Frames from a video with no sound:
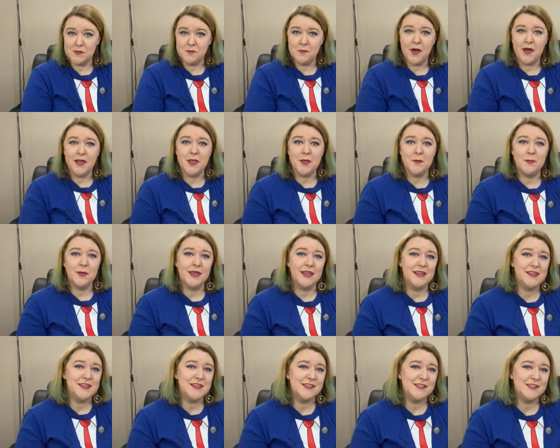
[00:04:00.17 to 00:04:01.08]
are my
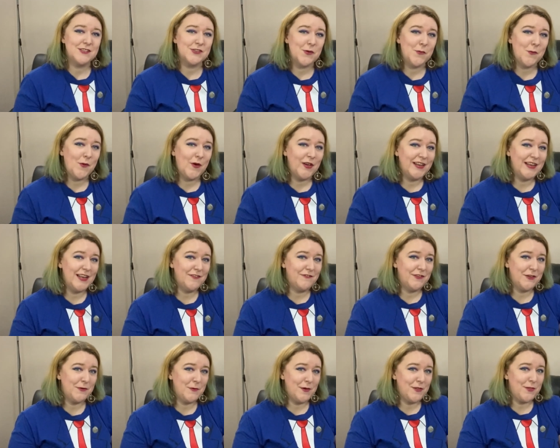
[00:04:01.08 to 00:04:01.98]
opinions on why
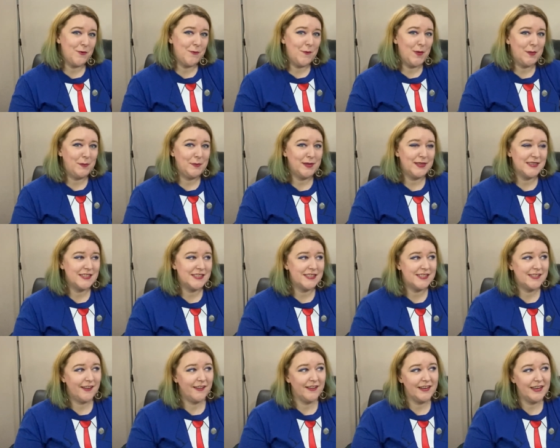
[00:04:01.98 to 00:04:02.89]
living with a Whippet
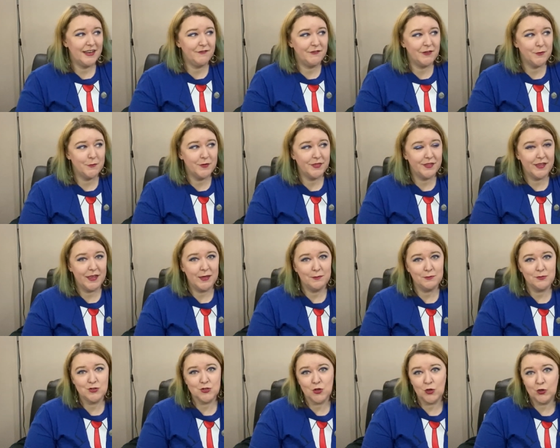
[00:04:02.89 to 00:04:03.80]
is like living with
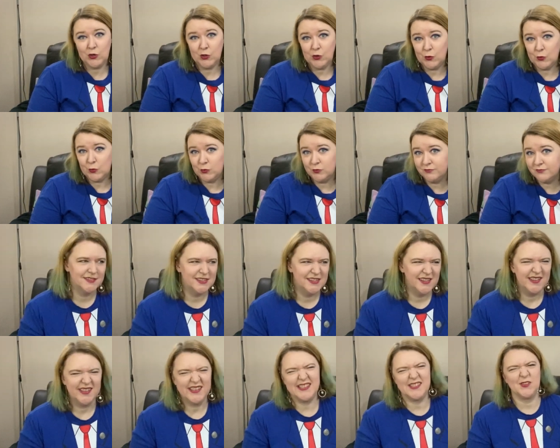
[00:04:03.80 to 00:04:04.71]
Kim Jong-un.
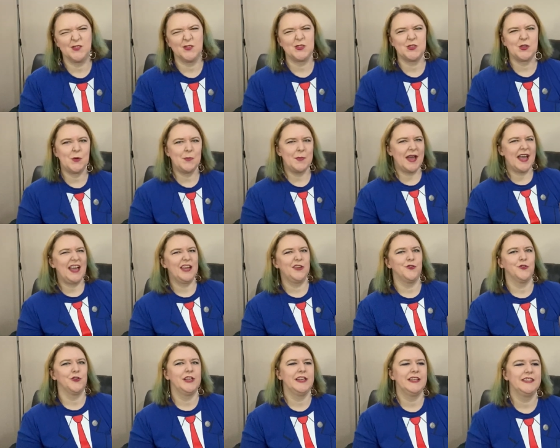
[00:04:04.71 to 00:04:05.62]
He's not so bad,
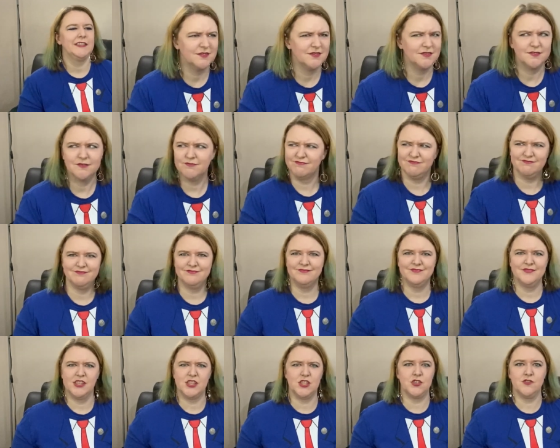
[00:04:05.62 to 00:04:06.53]
really.
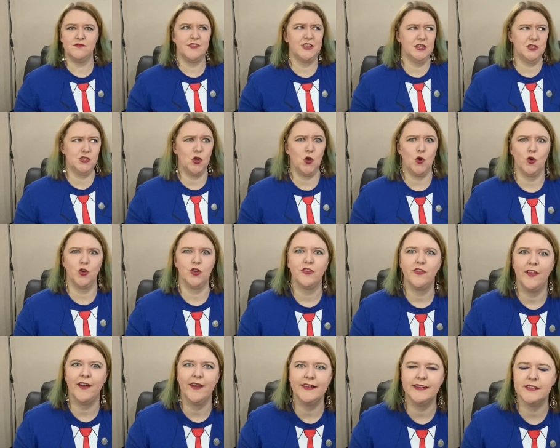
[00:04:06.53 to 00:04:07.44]
The dog,
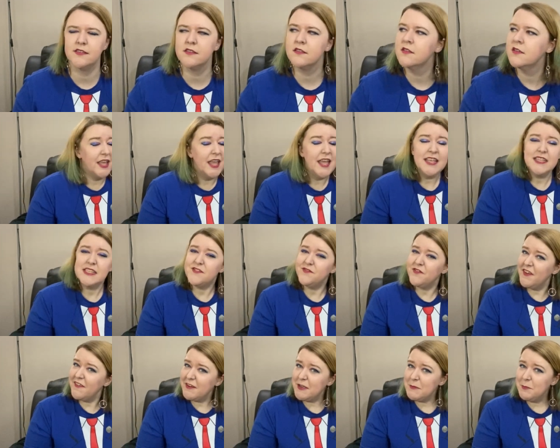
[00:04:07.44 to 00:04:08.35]
that is. It's
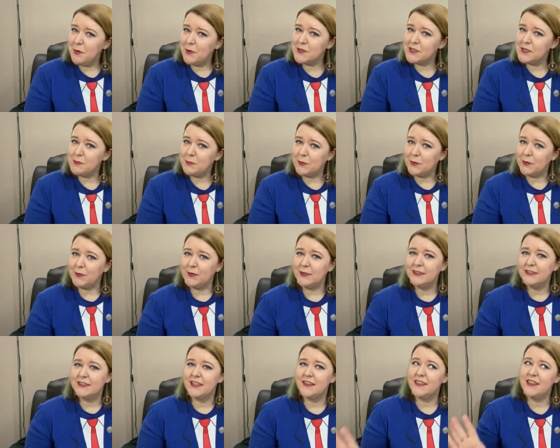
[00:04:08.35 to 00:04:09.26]
very
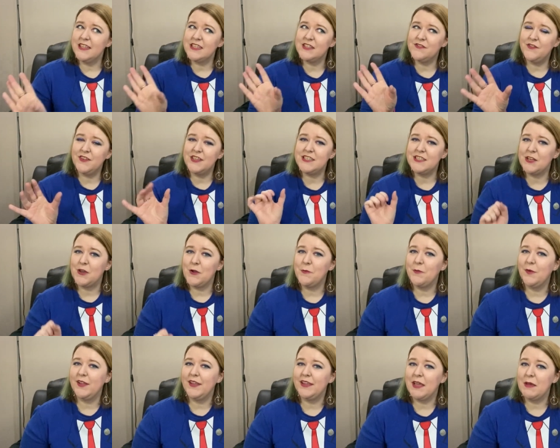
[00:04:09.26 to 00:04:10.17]
possible that this video
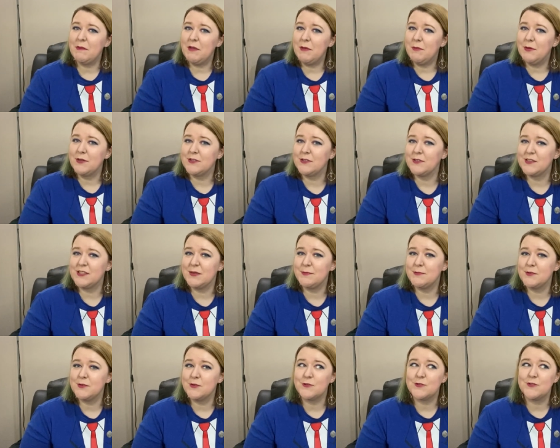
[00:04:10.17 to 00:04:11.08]
might get me put on
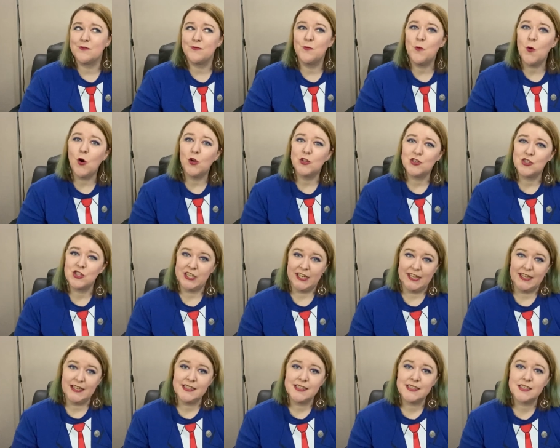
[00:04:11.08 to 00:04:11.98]
some sort of watch
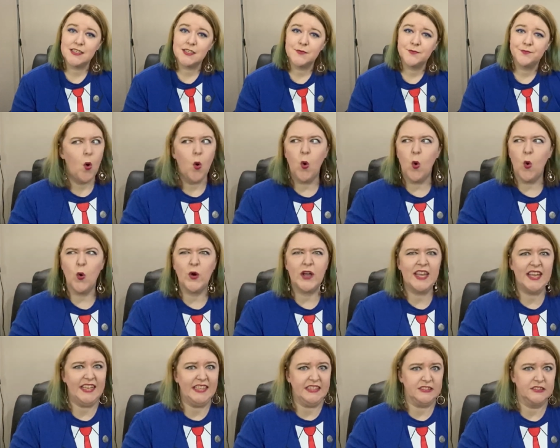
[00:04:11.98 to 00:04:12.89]
list or
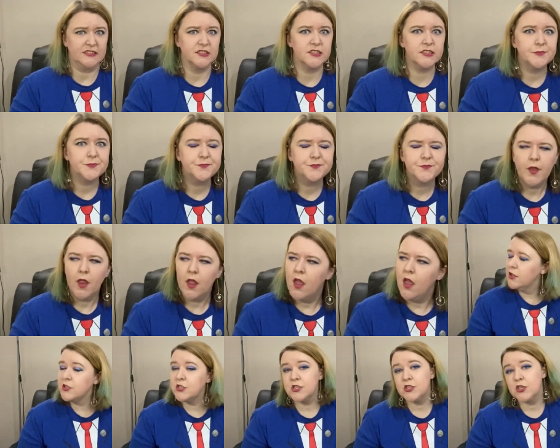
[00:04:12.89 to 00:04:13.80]
killed.
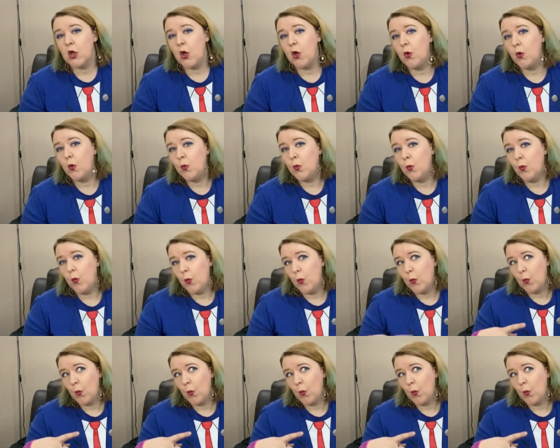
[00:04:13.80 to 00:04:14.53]
So,